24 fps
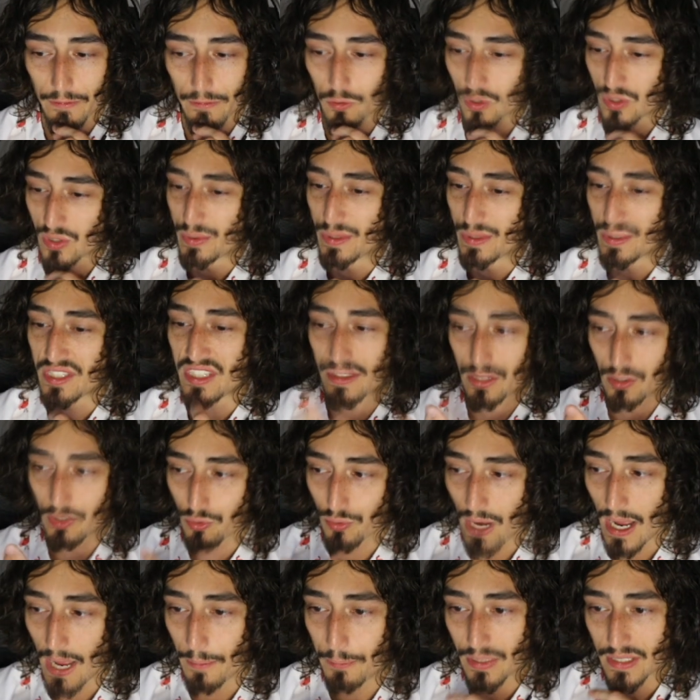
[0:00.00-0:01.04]
Of course, we set the
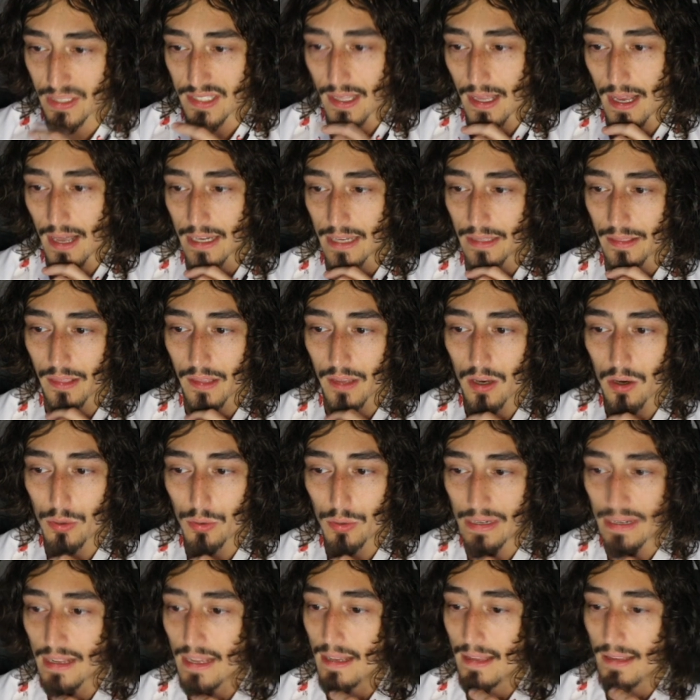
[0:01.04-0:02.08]
drop, let's lock and
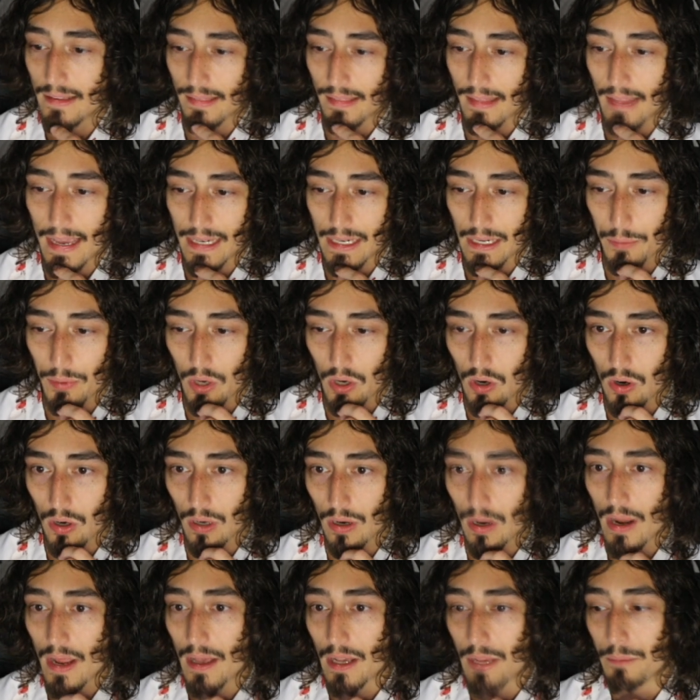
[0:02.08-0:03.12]
load it, line up
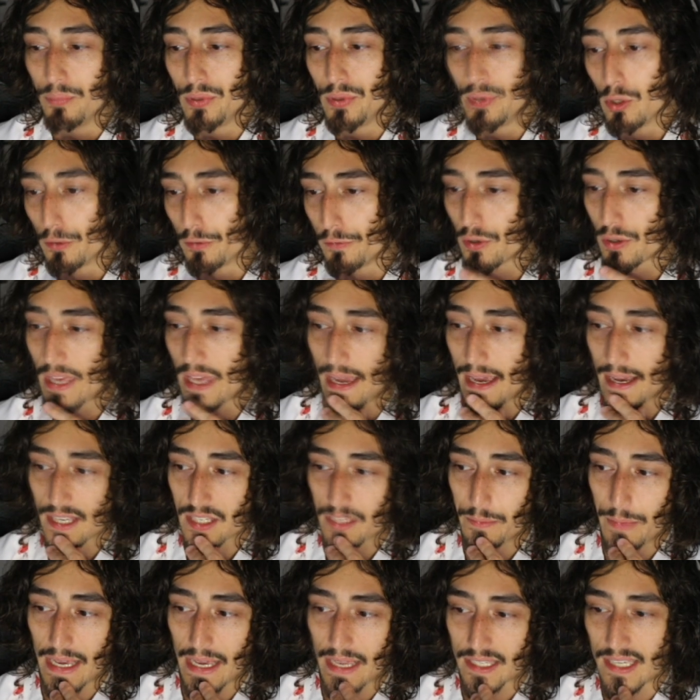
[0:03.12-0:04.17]
our beautiful
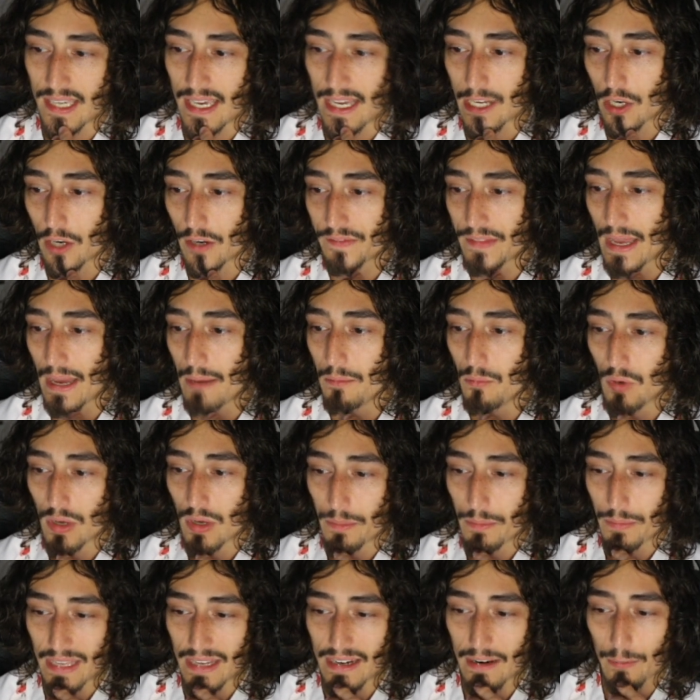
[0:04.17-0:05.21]
Chaos Max, sack off that
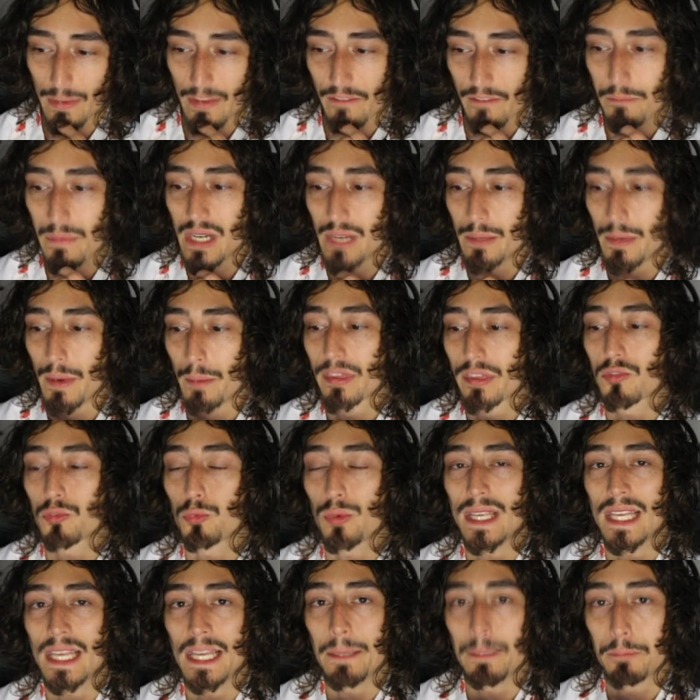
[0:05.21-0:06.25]
Moy Beta, and we have minimum
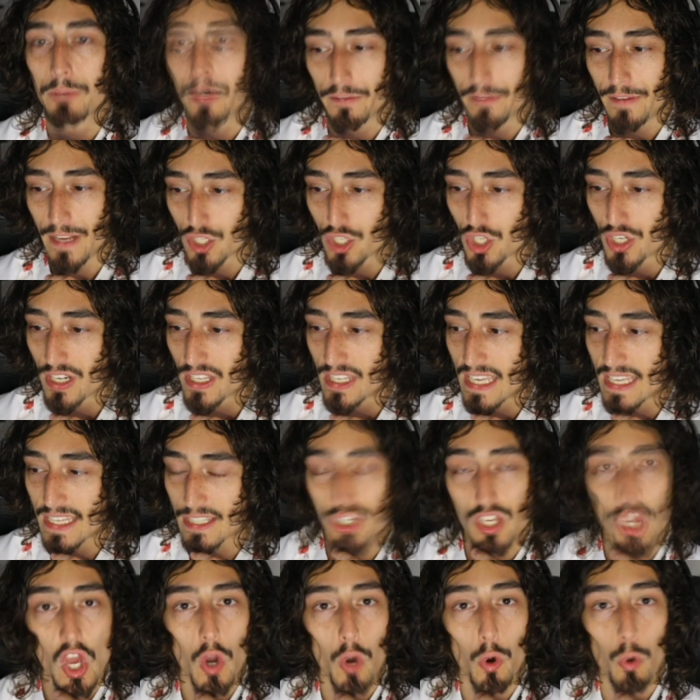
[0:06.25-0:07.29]
3 perfection
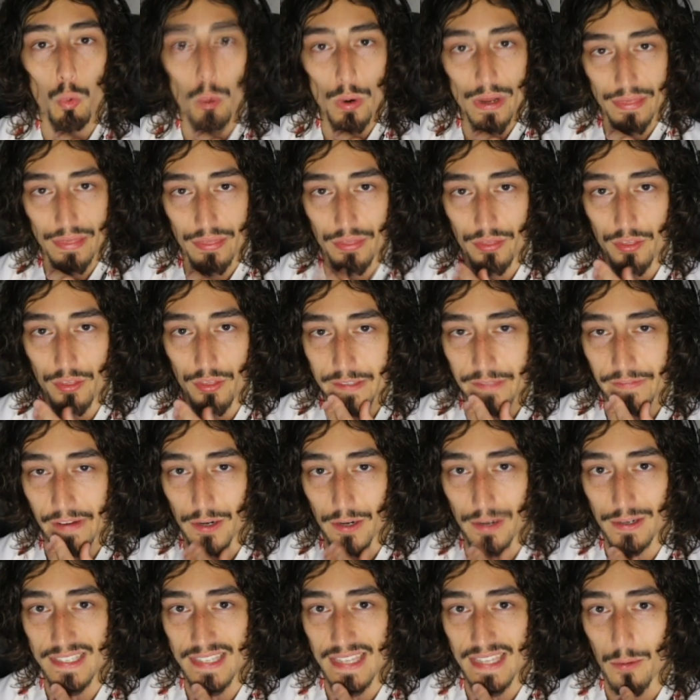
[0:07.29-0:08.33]
negates with those
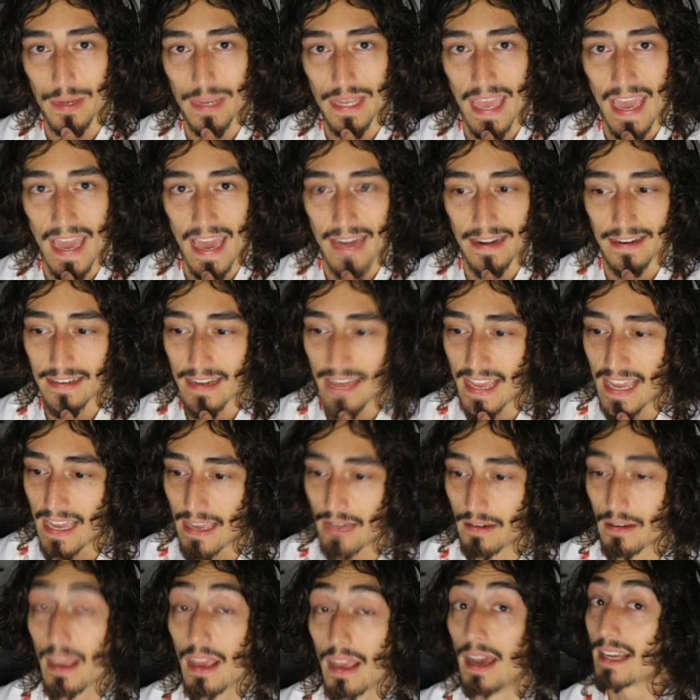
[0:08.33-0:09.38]
fairies that we had in
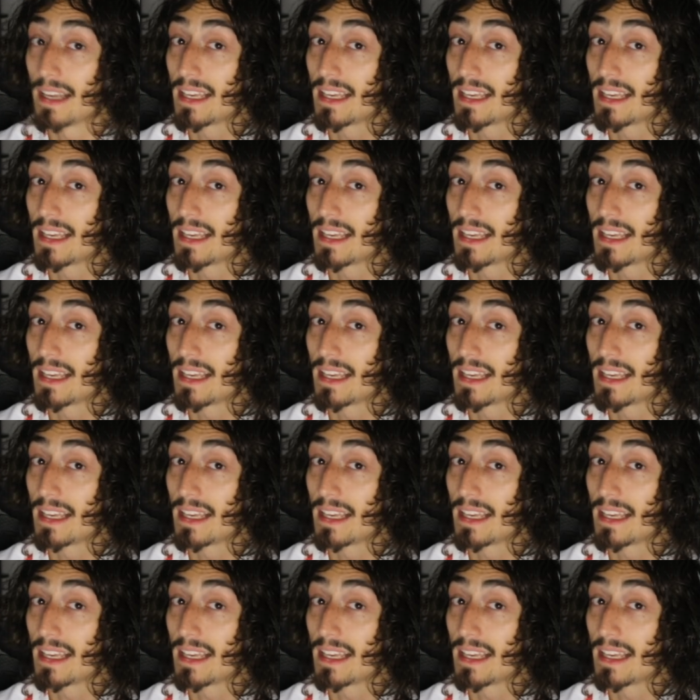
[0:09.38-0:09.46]
hand.